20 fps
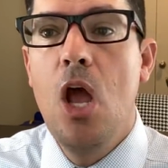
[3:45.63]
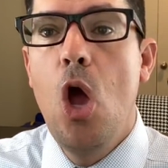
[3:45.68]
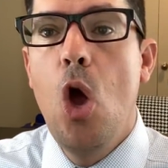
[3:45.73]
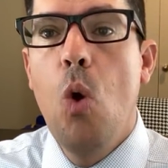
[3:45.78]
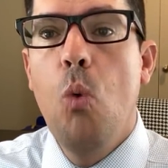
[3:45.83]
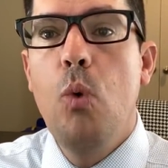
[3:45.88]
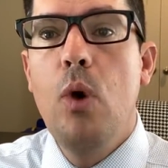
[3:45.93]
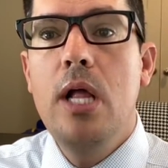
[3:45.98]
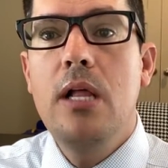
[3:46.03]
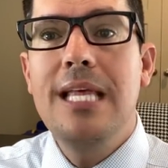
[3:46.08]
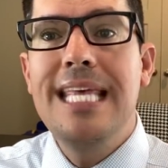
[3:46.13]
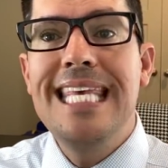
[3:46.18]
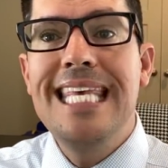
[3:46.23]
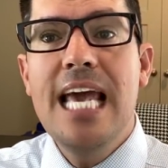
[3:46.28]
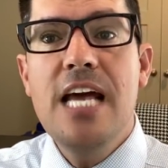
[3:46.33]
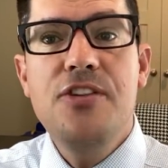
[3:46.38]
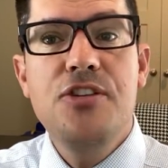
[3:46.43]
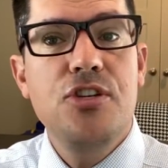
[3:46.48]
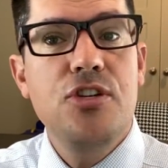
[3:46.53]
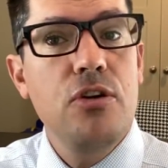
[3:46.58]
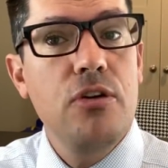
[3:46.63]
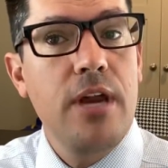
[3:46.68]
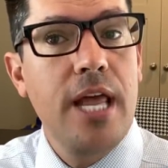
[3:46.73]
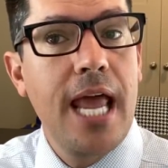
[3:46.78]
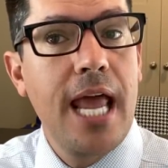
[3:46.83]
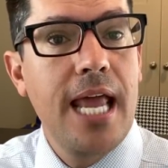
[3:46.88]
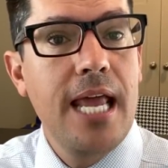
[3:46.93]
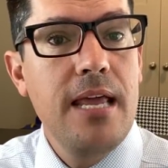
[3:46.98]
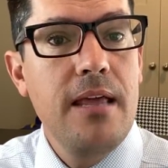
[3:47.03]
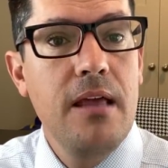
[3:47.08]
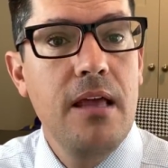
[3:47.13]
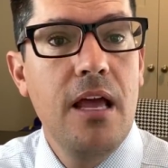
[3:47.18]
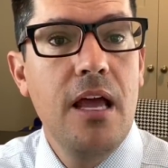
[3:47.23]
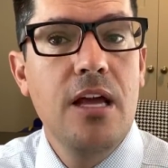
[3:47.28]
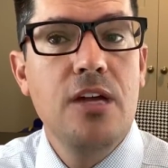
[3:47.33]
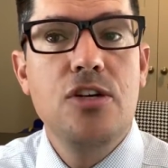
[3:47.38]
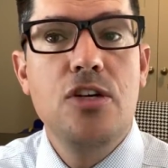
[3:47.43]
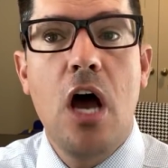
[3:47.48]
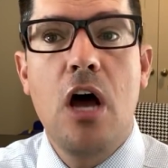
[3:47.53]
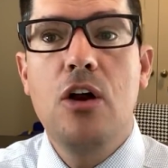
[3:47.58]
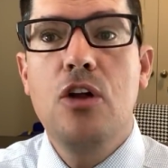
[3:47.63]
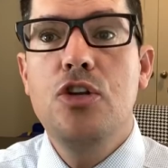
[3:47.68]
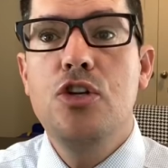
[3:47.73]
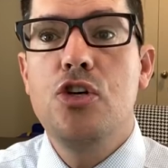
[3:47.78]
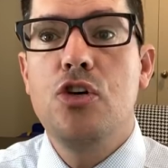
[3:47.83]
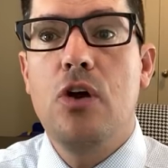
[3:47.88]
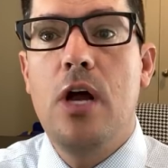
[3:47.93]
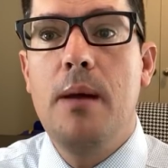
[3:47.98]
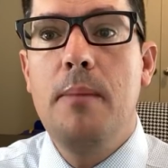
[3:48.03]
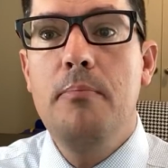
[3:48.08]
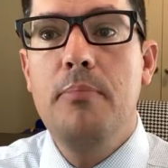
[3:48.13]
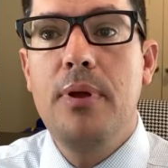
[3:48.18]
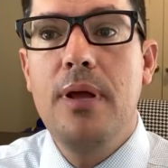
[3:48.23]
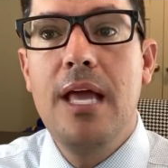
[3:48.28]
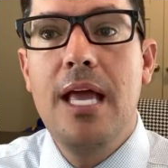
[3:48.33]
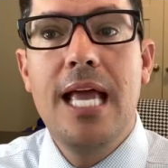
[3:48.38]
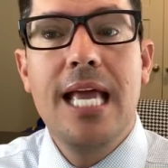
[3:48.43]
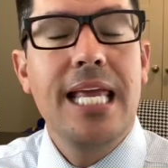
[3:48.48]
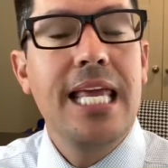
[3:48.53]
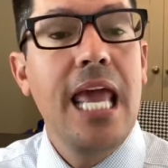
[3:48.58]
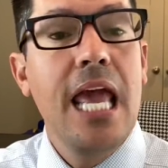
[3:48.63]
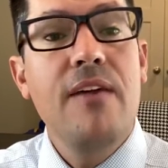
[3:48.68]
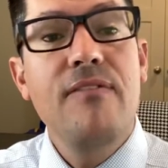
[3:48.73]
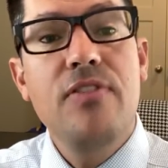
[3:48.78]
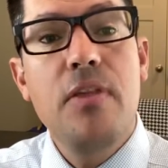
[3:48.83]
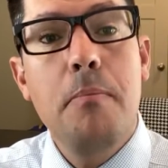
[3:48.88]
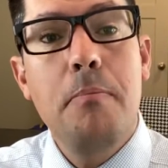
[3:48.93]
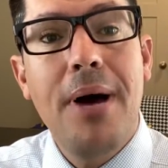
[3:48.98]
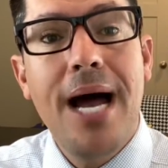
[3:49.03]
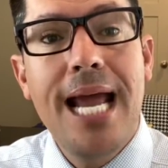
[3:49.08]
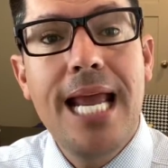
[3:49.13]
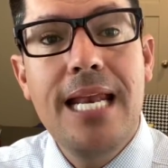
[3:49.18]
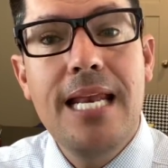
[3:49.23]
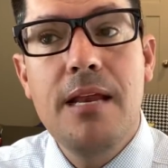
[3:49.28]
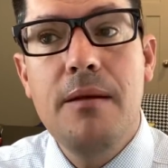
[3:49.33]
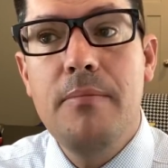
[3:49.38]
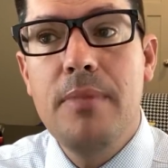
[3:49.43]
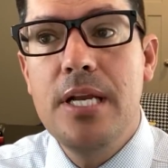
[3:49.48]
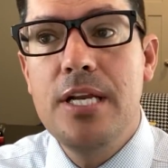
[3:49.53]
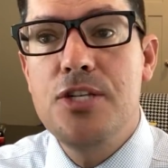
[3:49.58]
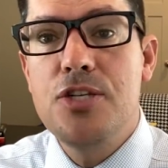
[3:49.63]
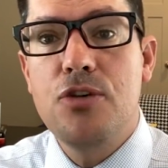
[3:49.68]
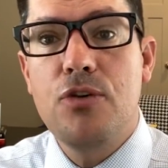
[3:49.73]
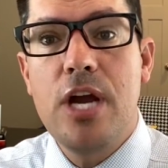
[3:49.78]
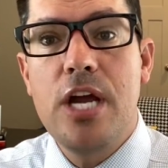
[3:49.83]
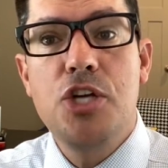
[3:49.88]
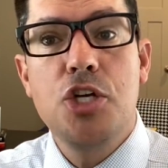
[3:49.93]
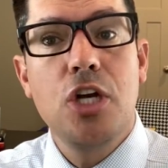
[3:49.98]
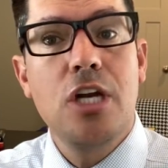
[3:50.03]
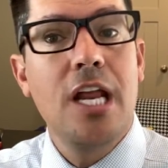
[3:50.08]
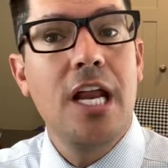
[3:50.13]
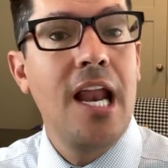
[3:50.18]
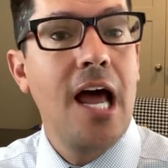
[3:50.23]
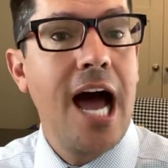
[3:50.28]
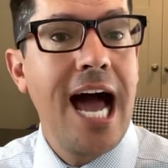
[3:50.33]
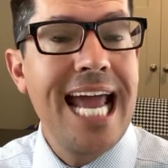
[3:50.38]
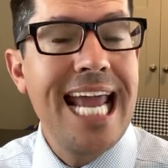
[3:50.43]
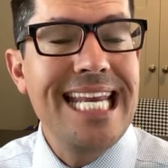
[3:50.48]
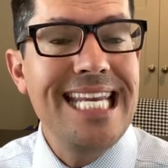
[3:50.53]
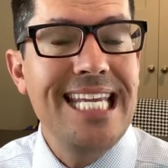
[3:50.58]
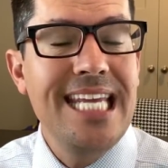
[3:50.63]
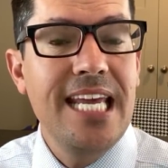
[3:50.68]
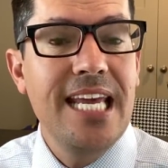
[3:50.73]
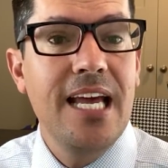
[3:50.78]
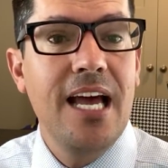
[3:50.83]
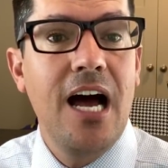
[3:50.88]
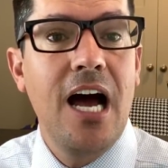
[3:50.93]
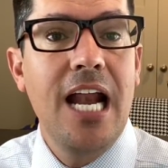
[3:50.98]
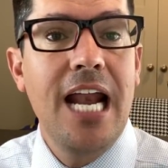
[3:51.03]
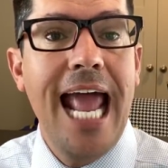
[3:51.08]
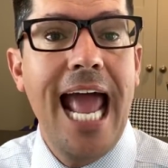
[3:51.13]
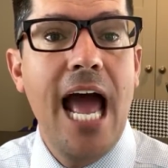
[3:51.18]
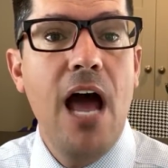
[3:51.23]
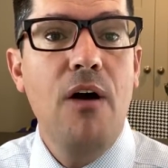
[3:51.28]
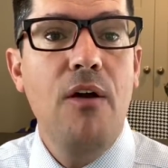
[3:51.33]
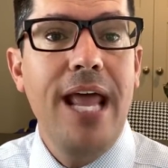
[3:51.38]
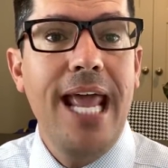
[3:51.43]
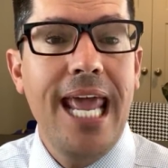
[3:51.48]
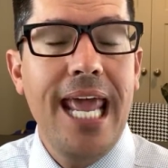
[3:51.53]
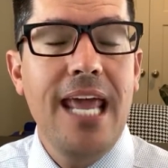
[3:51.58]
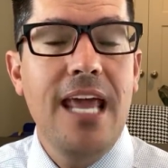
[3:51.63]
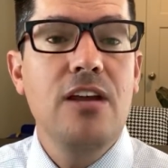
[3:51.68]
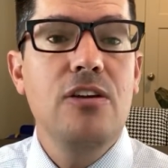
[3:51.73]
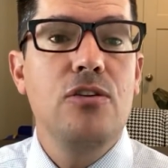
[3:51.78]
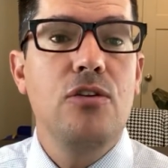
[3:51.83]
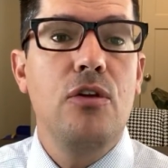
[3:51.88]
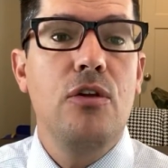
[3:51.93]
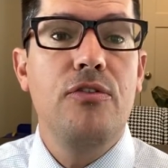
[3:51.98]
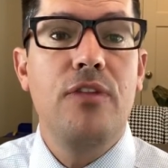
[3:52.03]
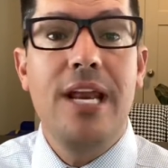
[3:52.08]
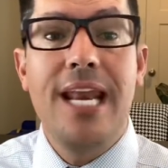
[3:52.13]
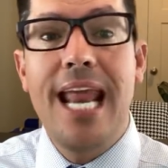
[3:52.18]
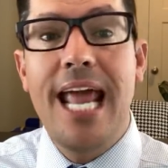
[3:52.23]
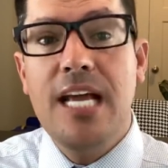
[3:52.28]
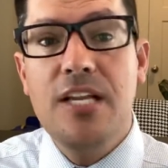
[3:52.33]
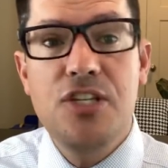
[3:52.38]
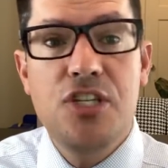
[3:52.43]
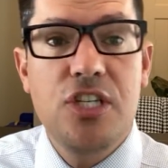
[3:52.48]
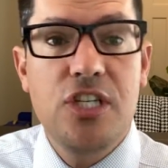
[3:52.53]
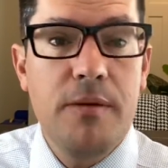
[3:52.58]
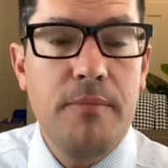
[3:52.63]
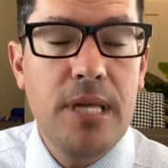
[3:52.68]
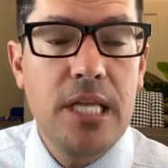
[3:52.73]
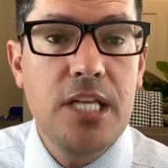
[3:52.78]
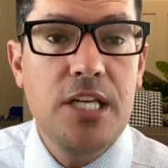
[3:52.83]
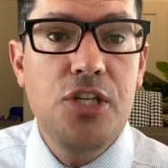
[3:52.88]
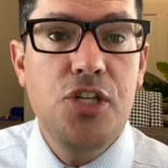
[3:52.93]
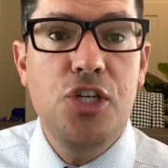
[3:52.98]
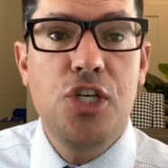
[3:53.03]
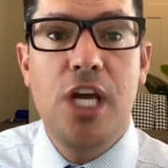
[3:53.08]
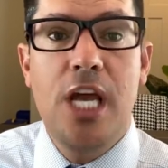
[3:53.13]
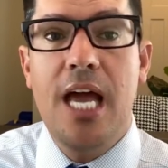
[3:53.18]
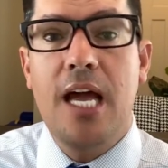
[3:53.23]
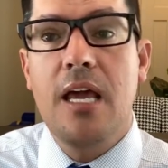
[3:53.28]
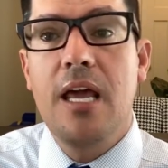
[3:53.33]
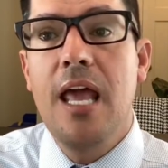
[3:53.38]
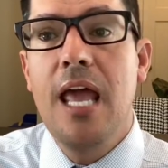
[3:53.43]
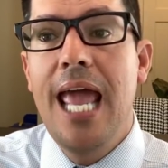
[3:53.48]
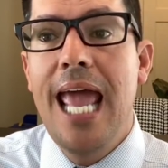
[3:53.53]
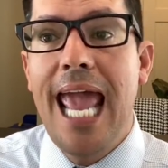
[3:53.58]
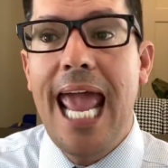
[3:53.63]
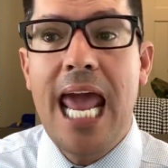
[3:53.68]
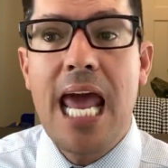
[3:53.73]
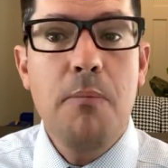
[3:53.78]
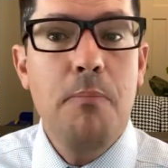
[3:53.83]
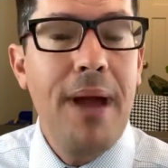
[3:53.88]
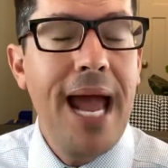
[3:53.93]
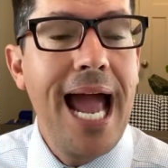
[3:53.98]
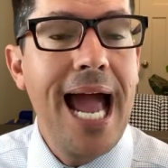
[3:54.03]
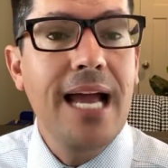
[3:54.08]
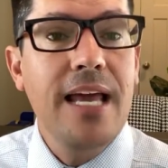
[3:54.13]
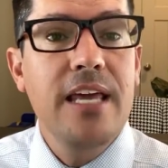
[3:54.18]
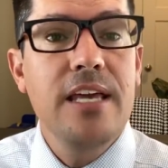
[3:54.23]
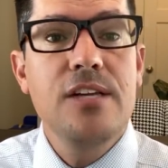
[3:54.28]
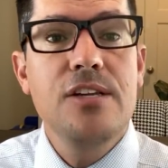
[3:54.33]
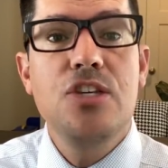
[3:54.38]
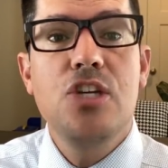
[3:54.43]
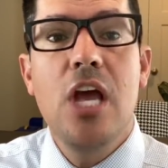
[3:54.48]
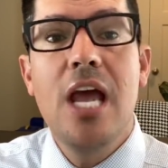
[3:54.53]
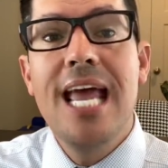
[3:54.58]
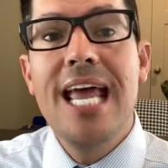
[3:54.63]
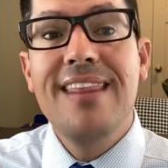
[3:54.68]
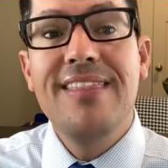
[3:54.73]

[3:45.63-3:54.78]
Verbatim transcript: Well, yesterday, Donald Trump gave the Biden administration an idea on how to handle the next stimulus check and package,